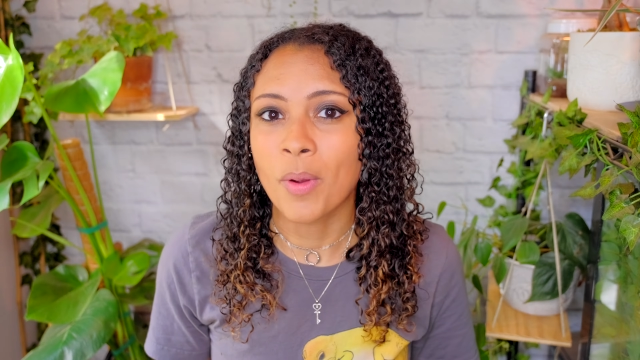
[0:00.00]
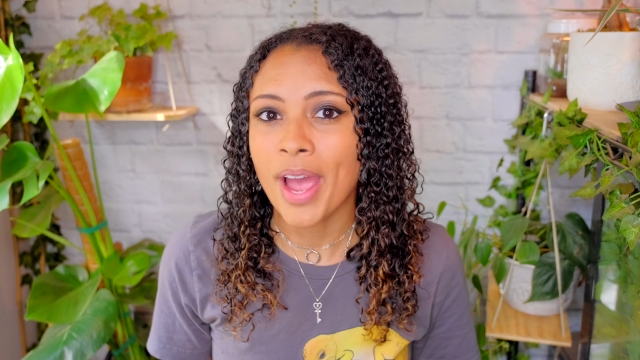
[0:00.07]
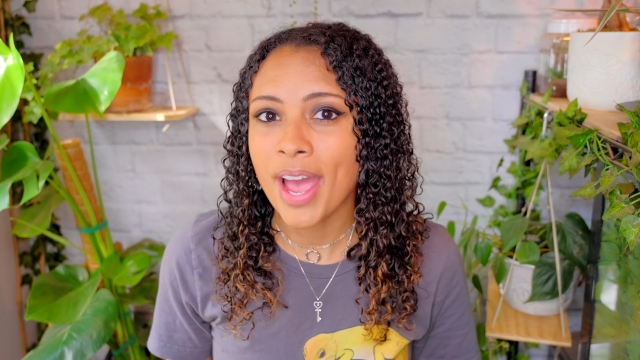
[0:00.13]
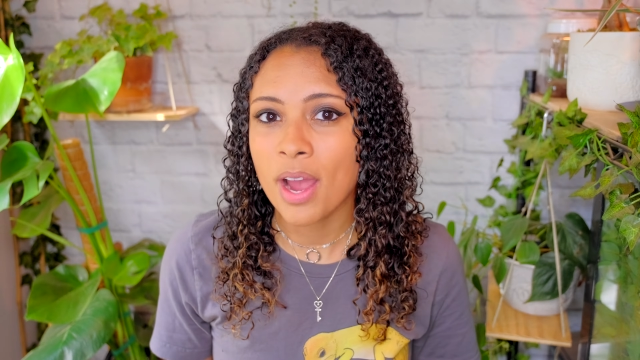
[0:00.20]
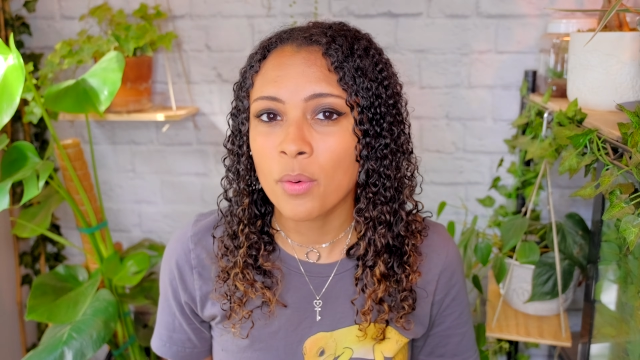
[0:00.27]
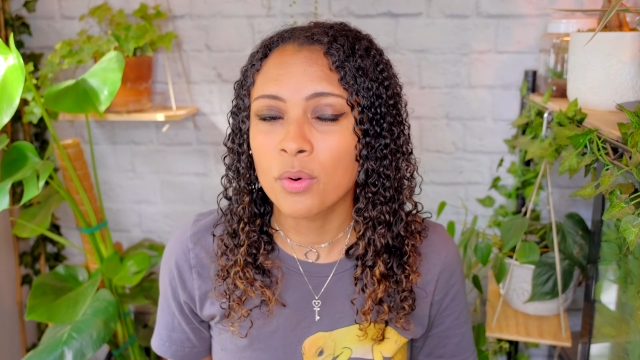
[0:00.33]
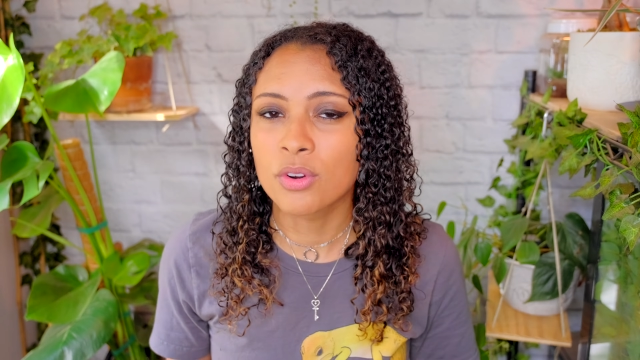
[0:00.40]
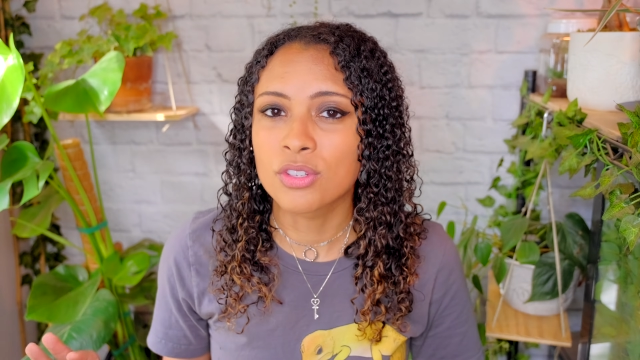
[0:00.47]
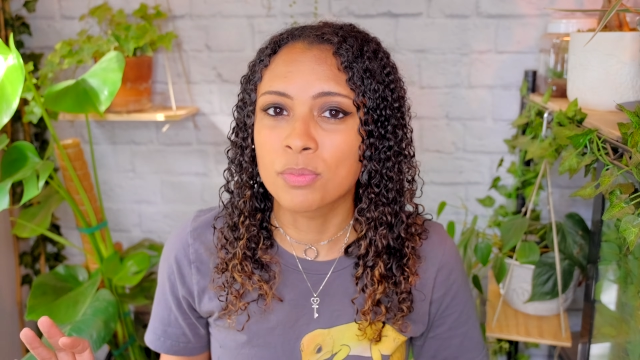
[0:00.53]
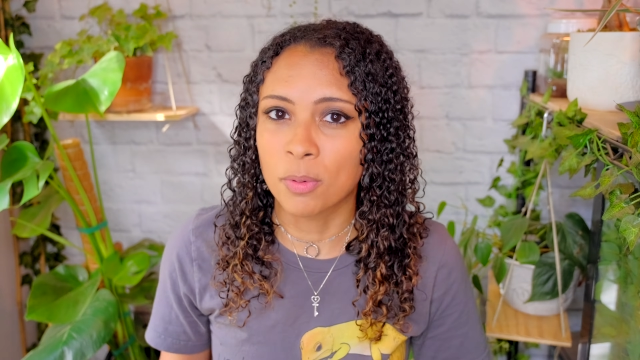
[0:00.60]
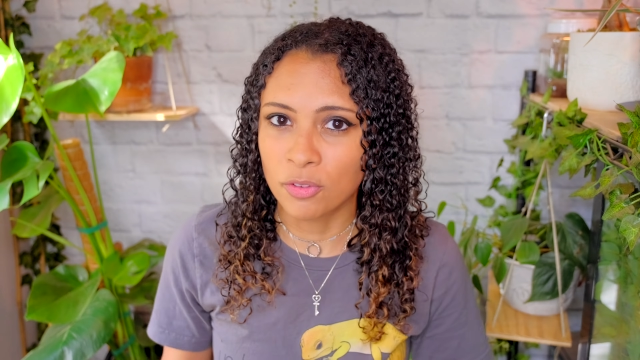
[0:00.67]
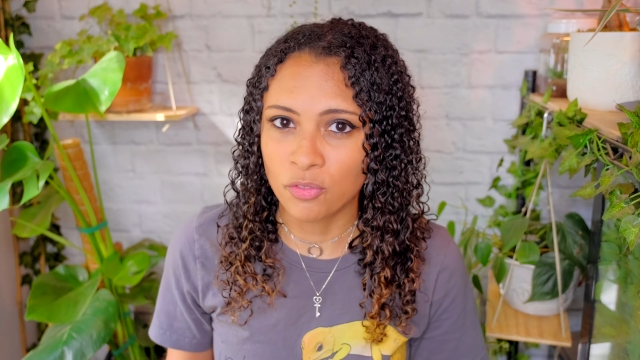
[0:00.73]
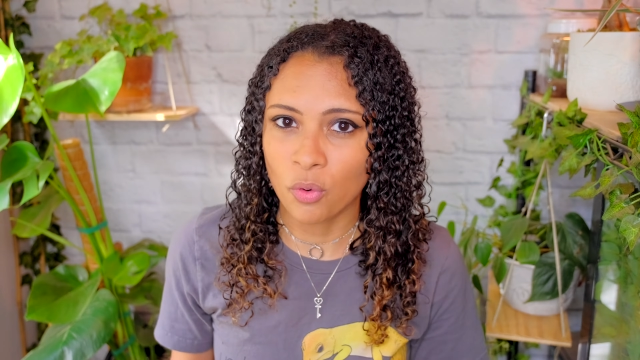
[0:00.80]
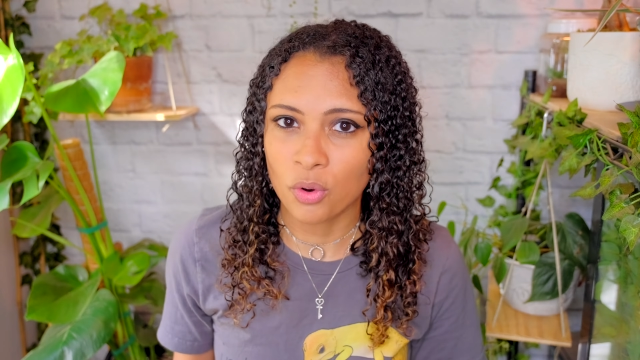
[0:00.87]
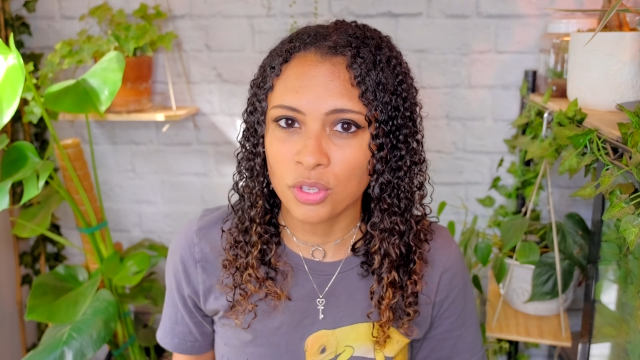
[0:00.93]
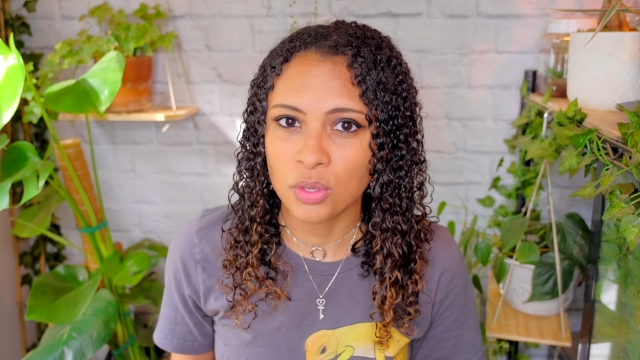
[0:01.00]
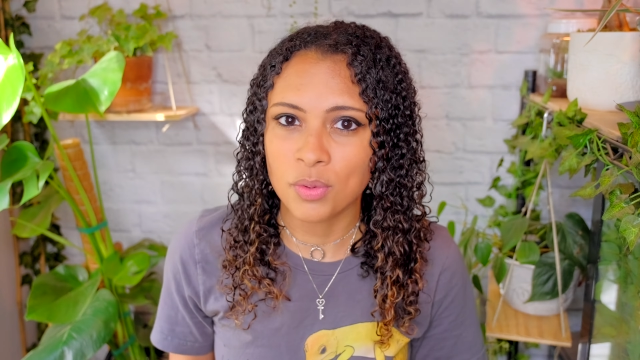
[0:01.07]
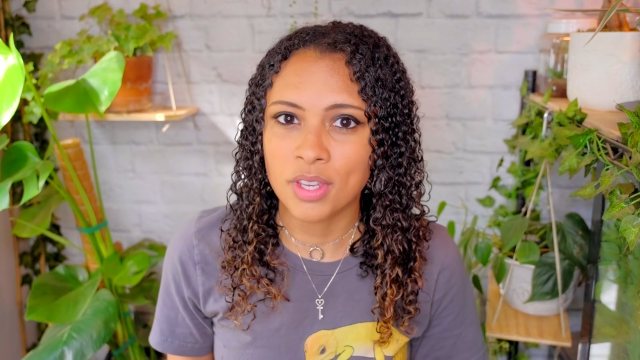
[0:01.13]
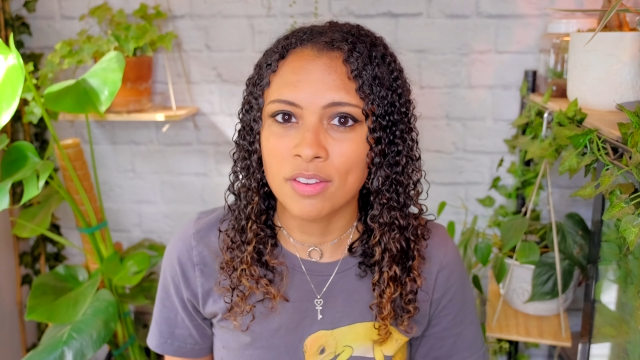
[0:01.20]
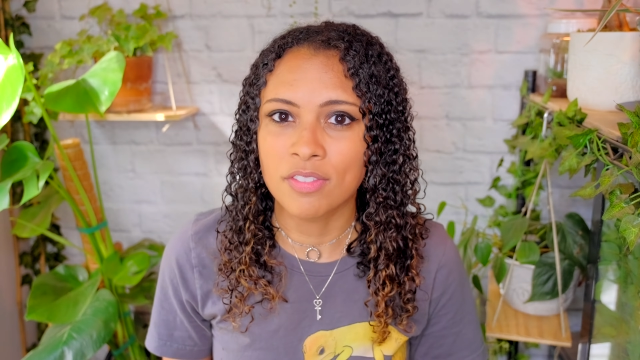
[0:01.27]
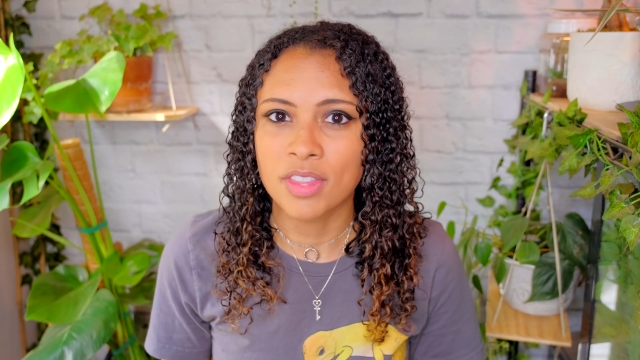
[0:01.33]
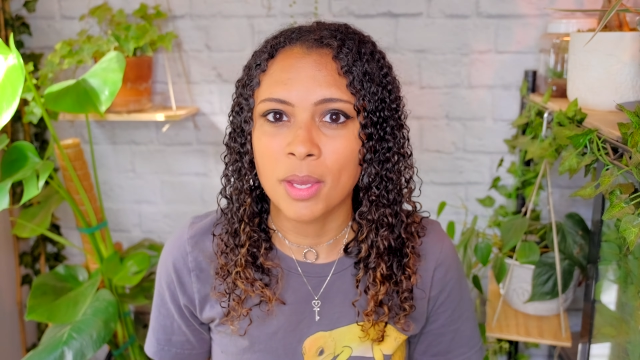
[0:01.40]
hours before you
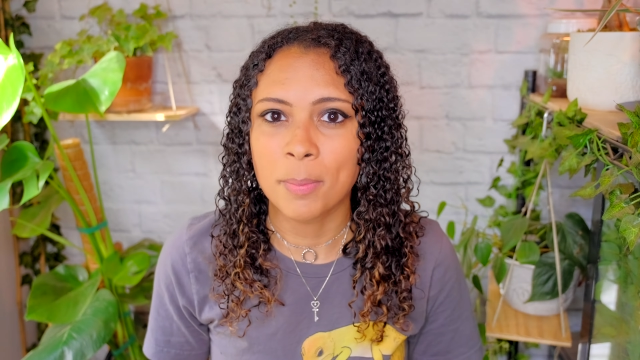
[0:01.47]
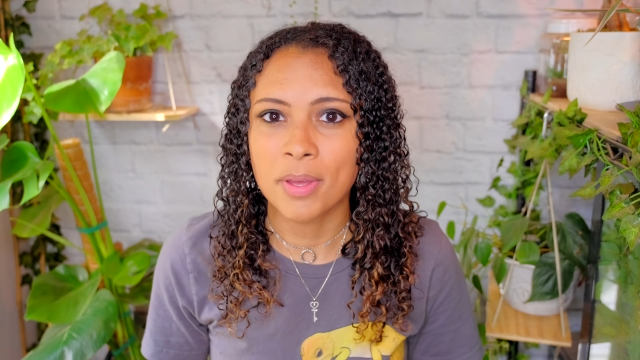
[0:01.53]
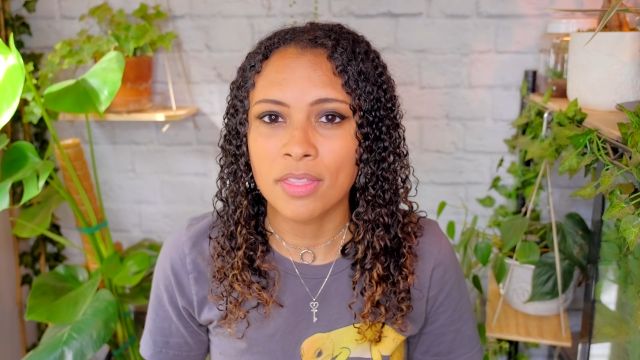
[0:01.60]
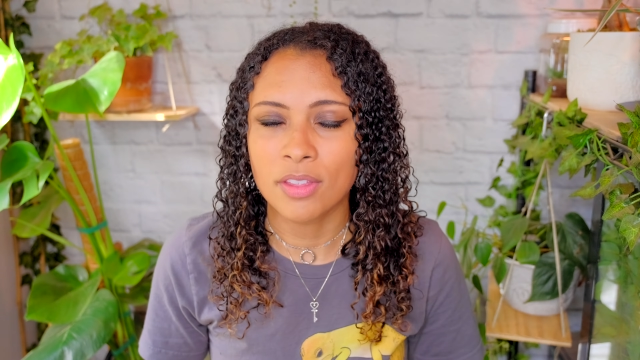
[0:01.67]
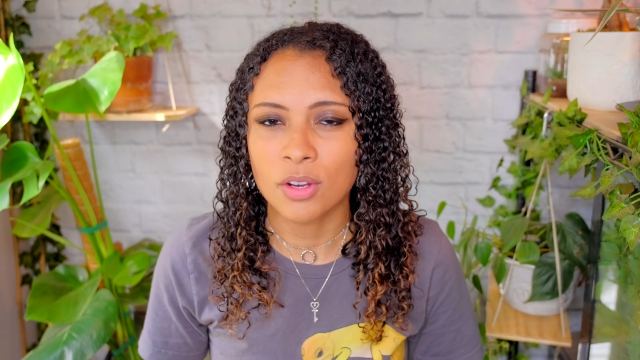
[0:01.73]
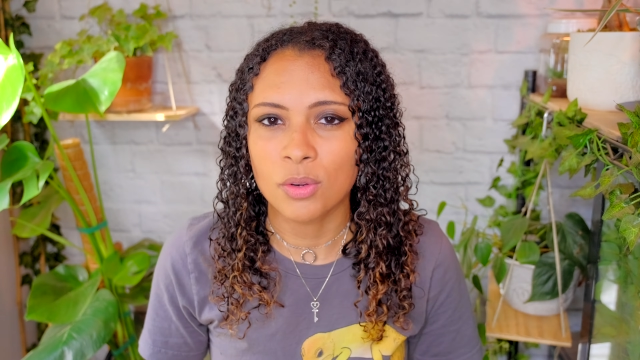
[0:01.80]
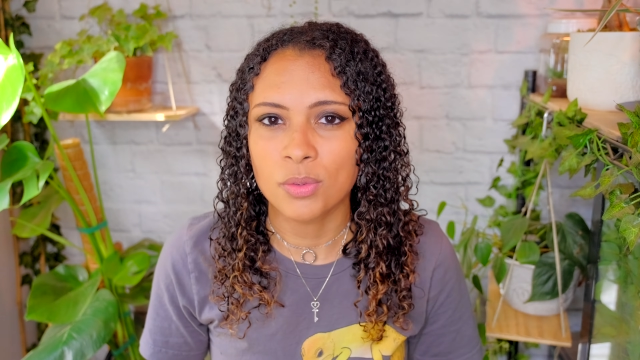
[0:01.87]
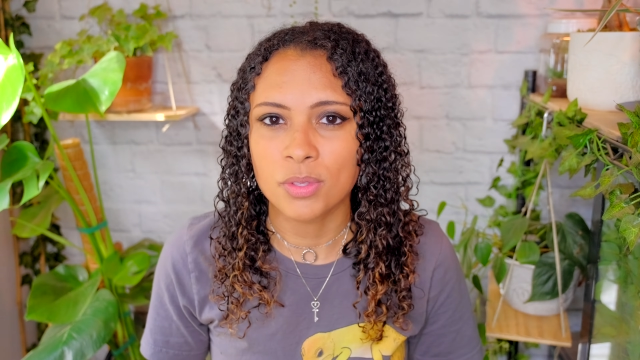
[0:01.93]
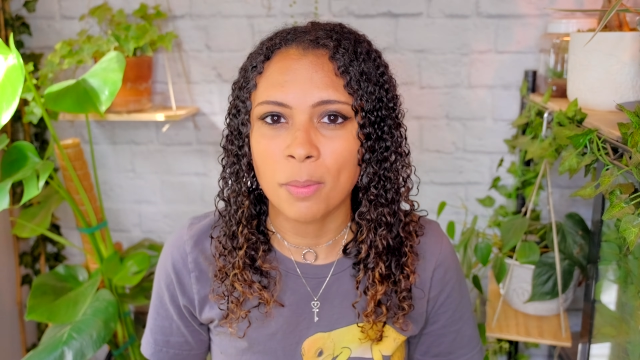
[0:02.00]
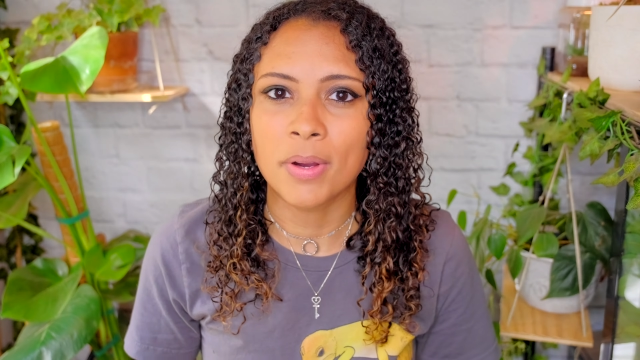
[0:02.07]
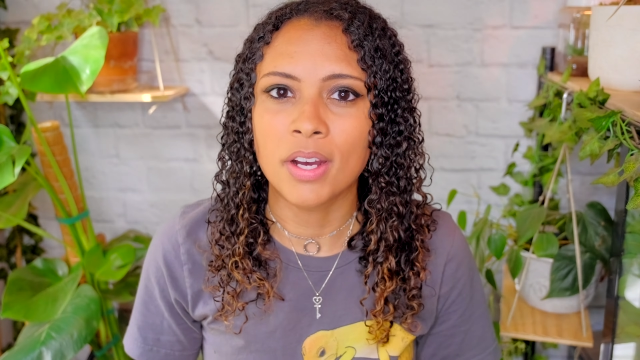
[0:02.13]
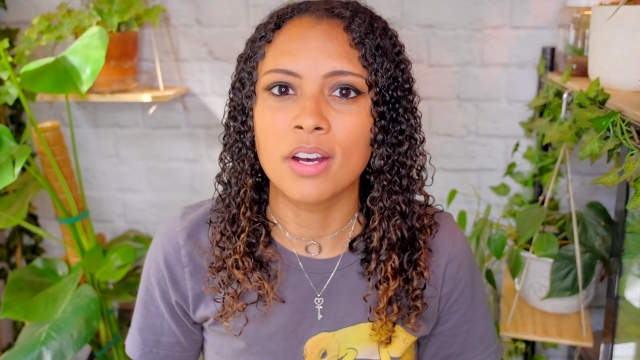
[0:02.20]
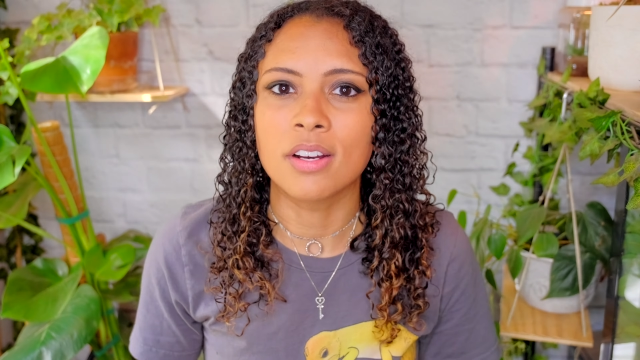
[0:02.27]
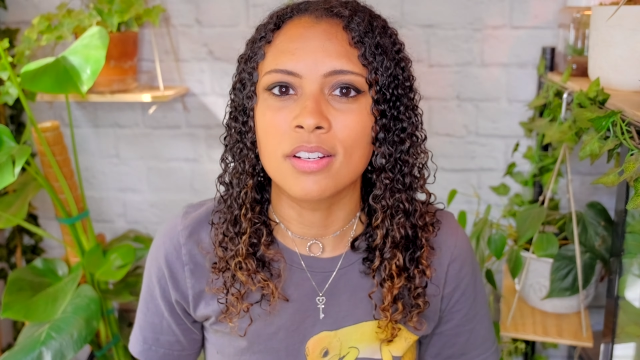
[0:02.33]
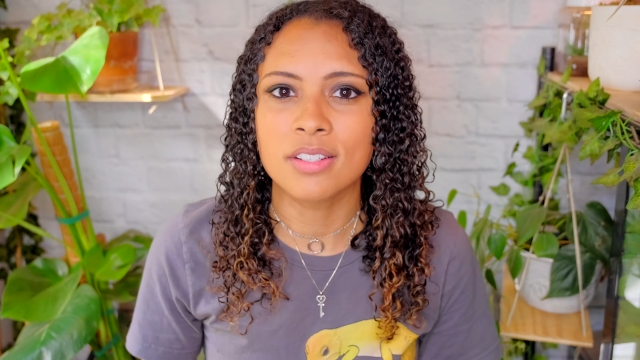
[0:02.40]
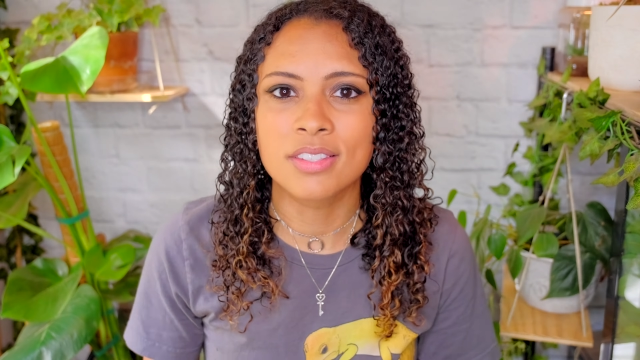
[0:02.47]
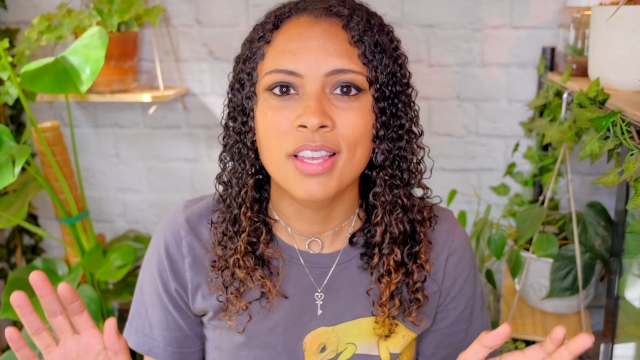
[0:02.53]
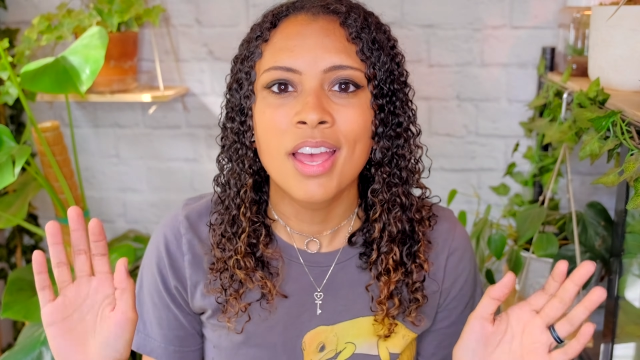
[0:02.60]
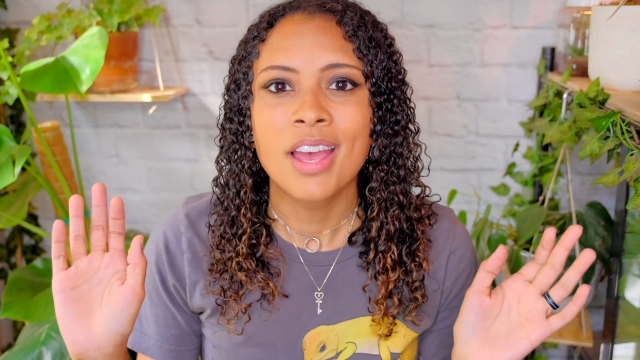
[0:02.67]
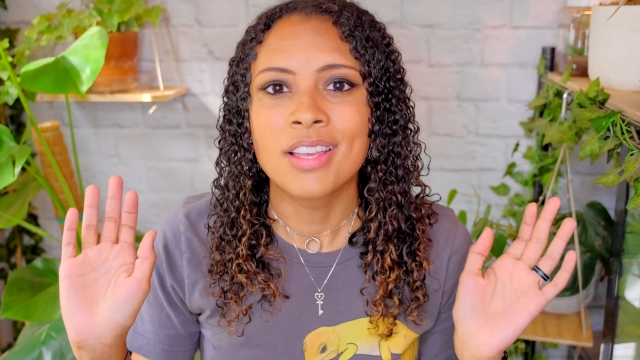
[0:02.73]
give them those bugs.